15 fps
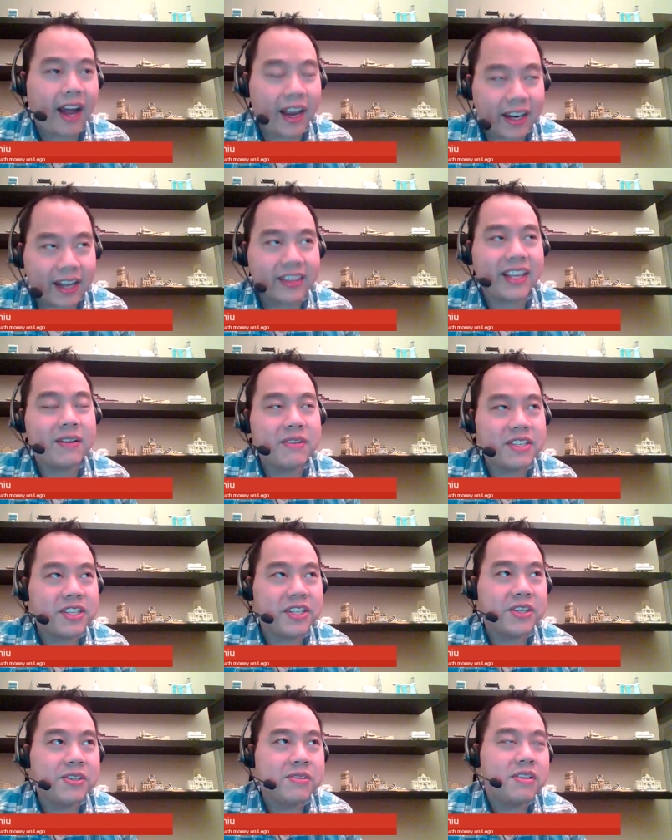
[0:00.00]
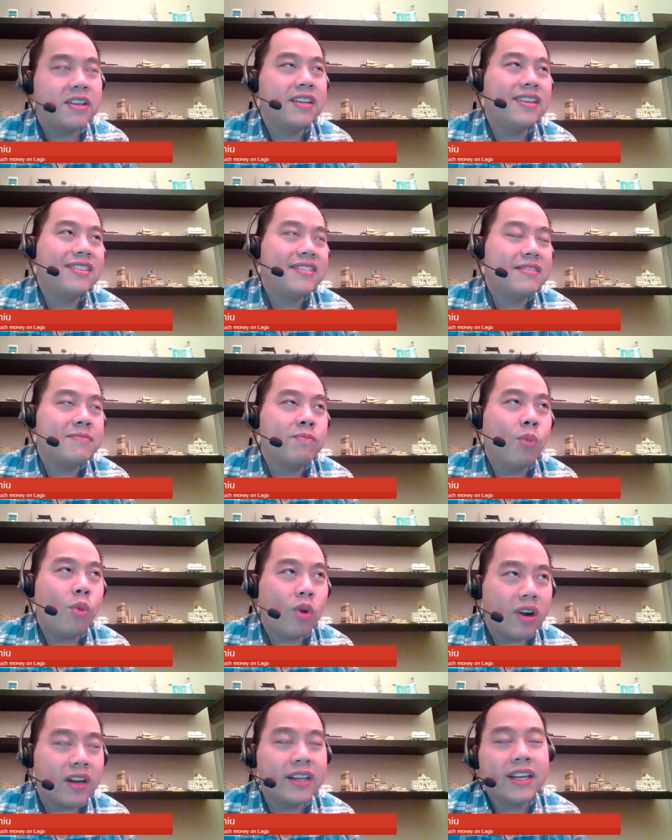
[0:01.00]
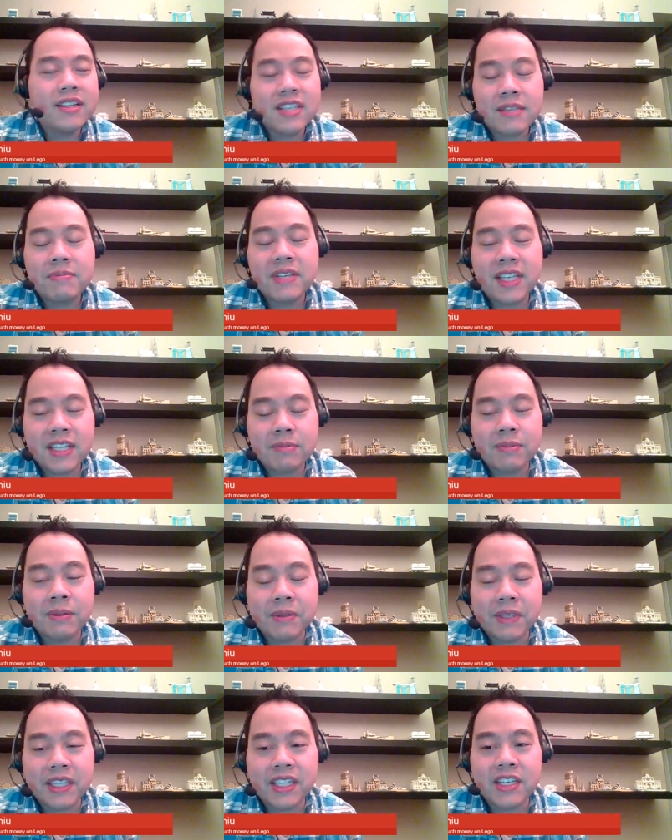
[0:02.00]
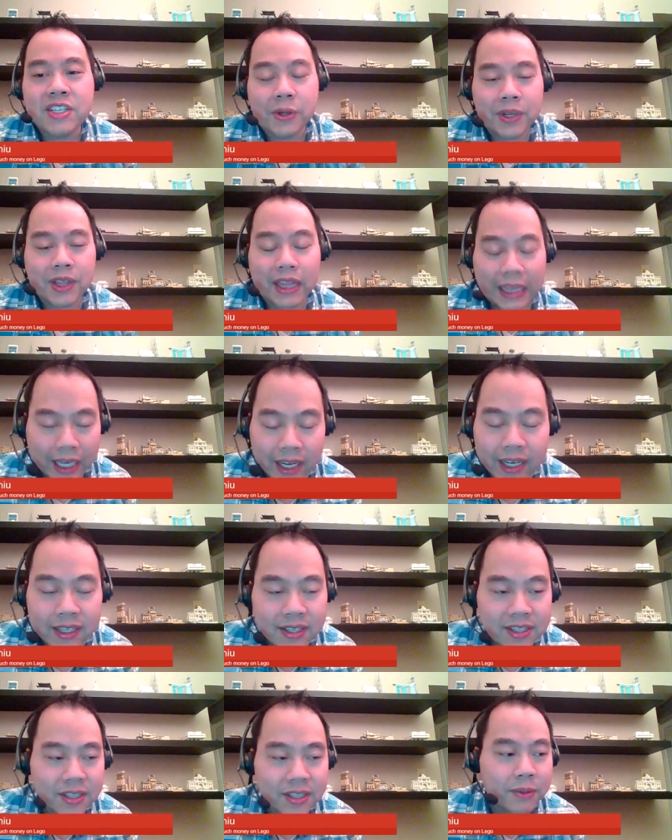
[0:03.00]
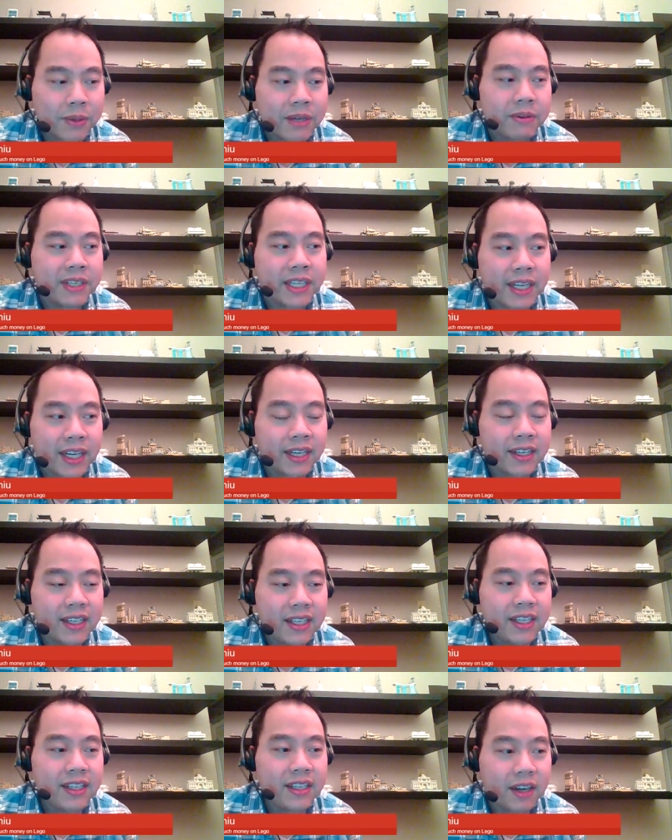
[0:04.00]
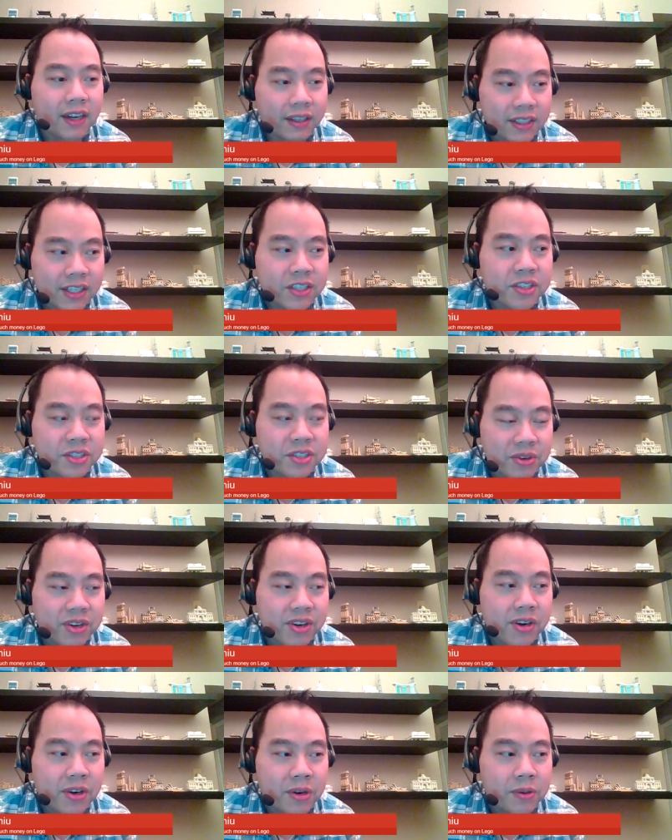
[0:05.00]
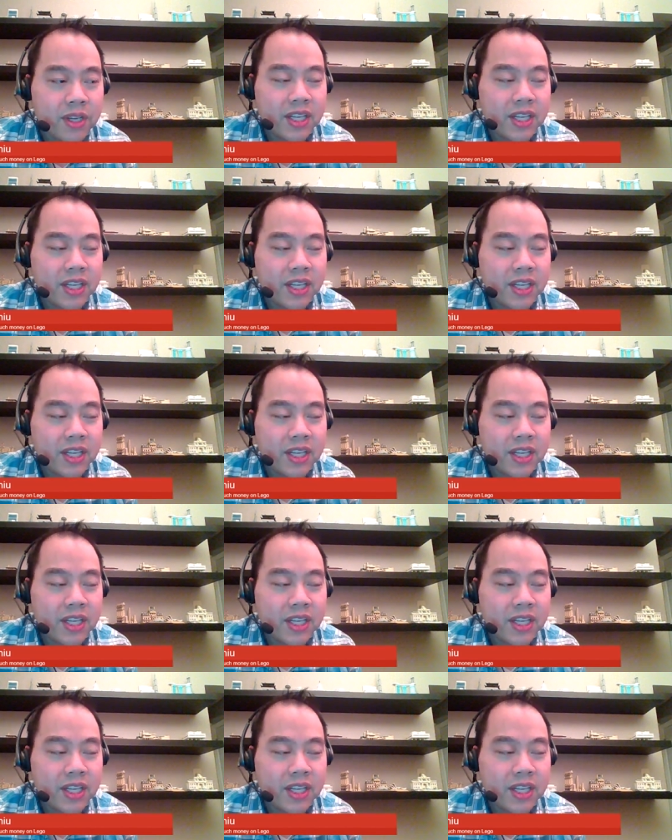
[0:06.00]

I, I, got that one too. Uh, more again, just because we really enjoyed the line, so we we got the architecture studio,